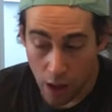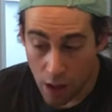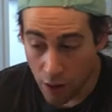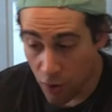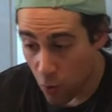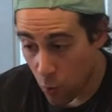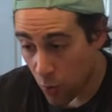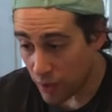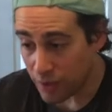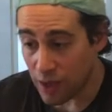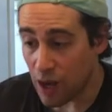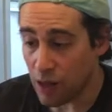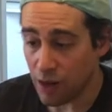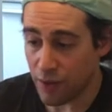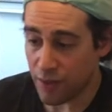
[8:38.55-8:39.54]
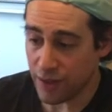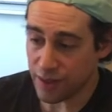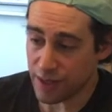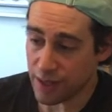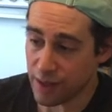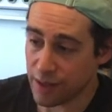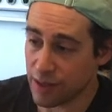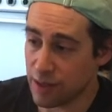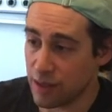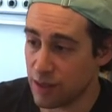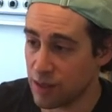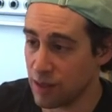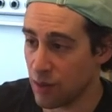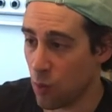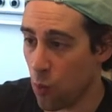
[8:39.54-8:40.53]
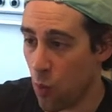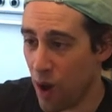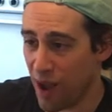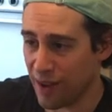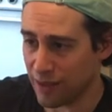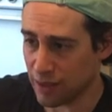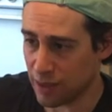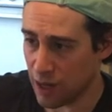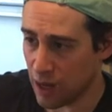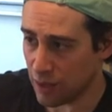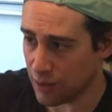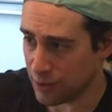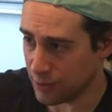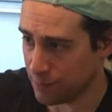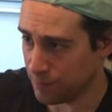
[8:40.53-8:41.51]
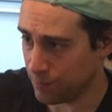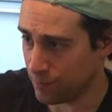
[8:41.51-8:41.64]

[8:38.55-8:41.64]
I don't know what color this is. This is a wild color.